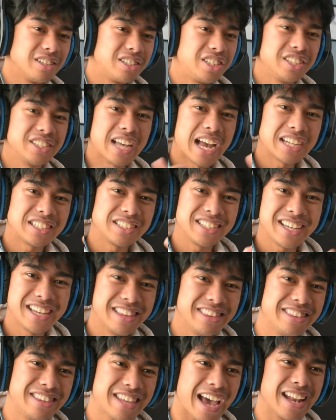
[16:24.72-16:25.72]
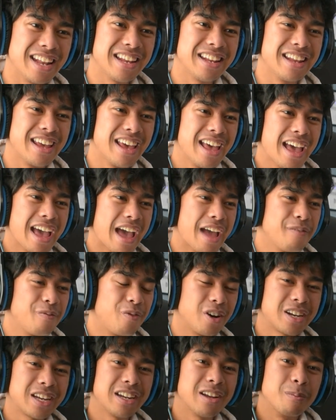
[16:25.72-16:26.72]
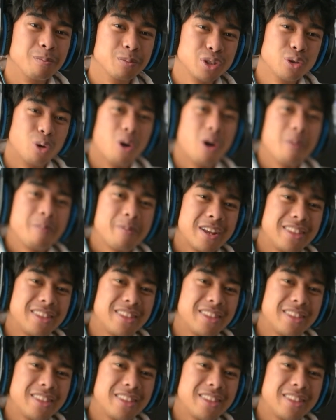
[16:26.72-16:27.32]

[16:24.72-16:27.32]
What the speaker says: She's actually indebted and fucking absorbed